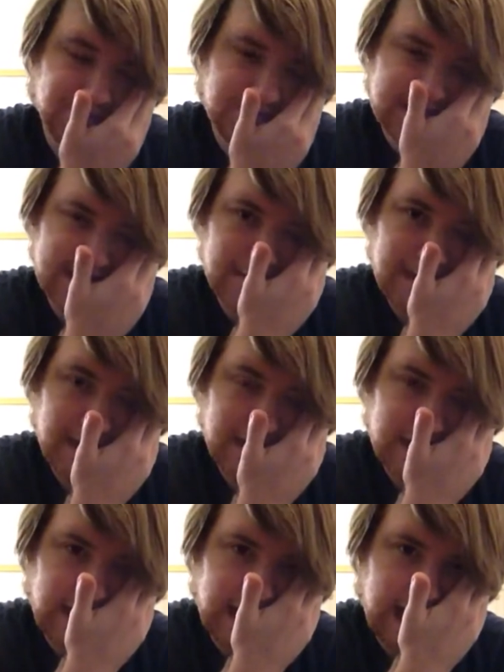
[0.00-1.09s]
thinking about
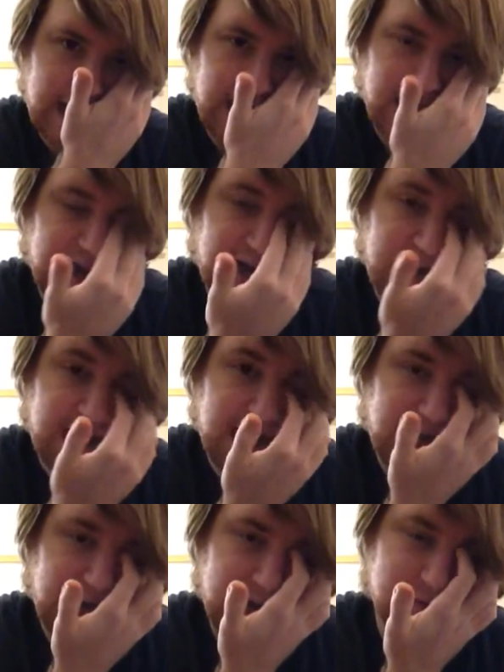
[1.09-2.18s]
it,
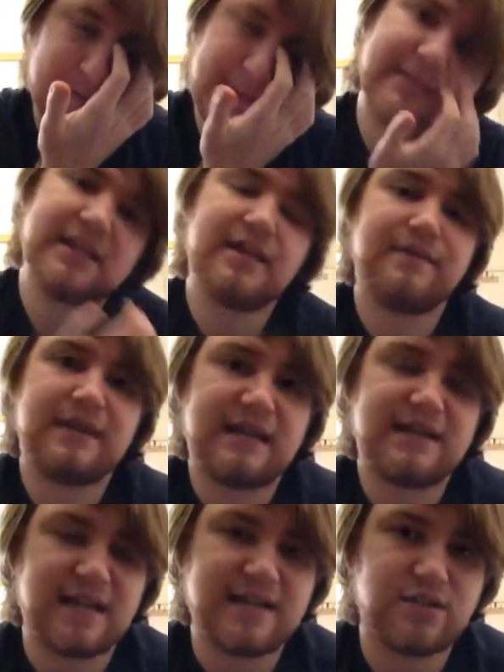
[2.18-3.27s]
I was about to give it
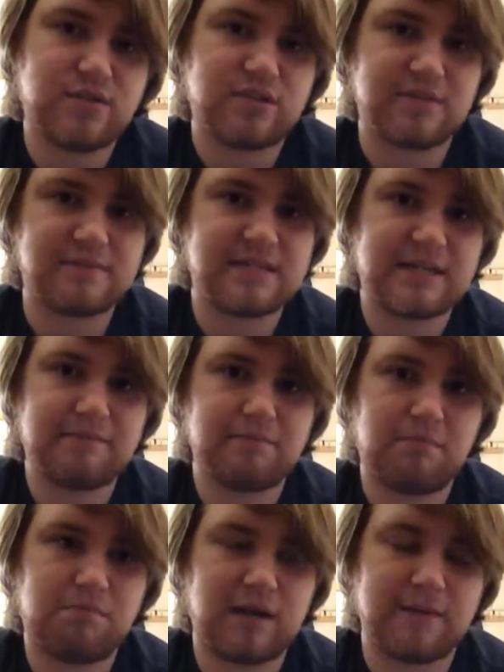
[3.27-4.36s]
a 2 thumbs up,
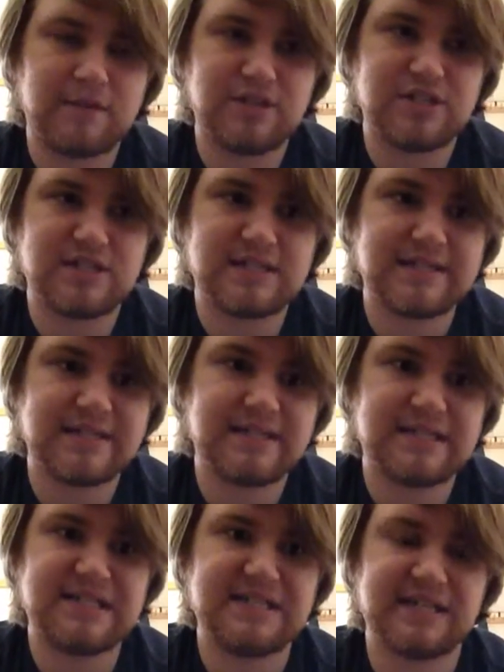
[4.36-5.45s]
but I'm going to just
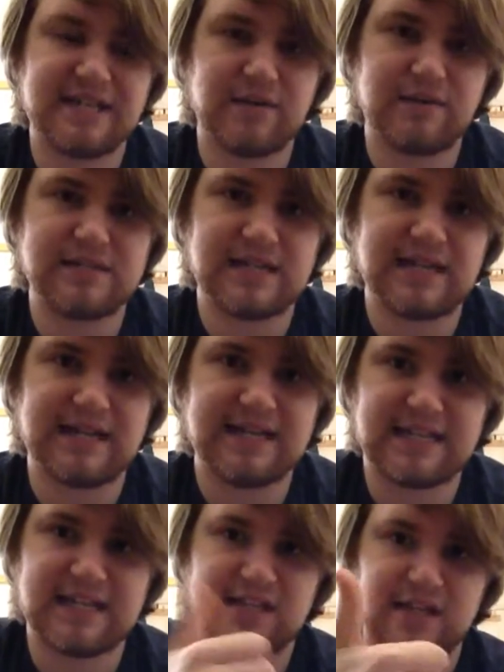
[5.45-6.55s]
sit here and say
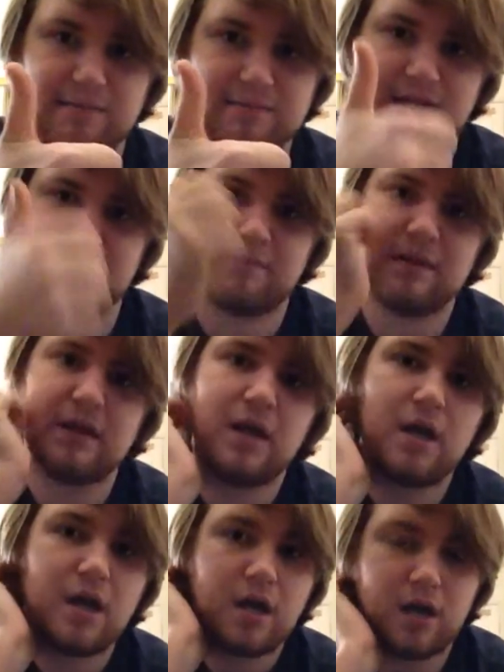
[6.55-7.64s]
it's a thumbs up.
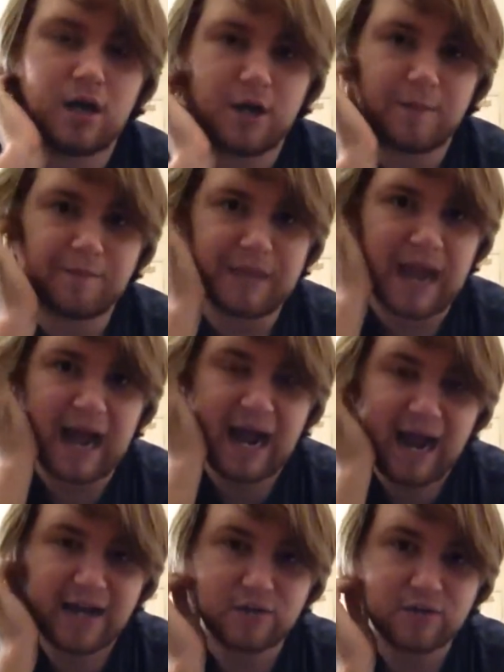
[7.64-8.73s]

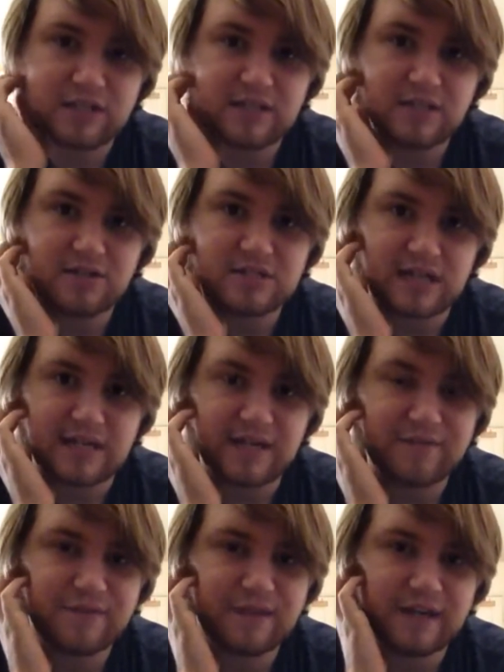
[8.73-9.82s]
I don't think there's
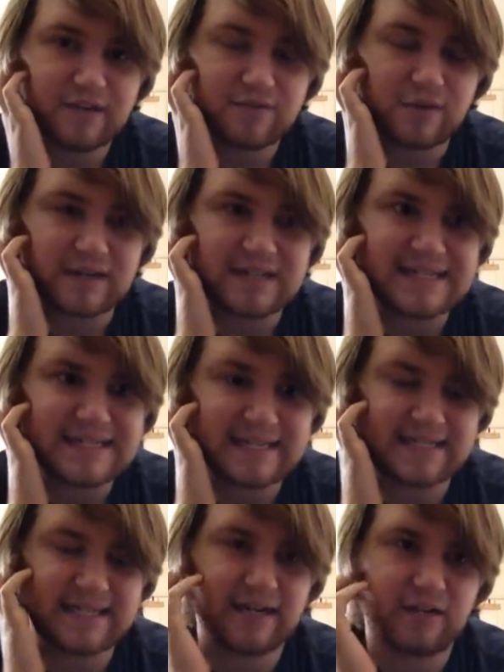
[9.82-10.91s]
enough there for a
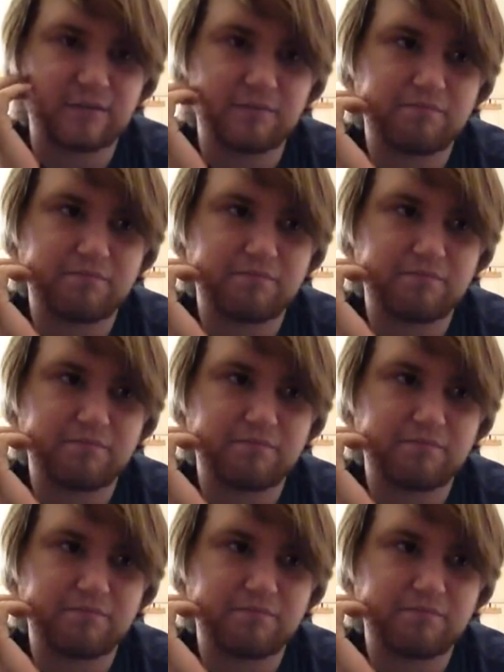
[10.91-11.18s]
$60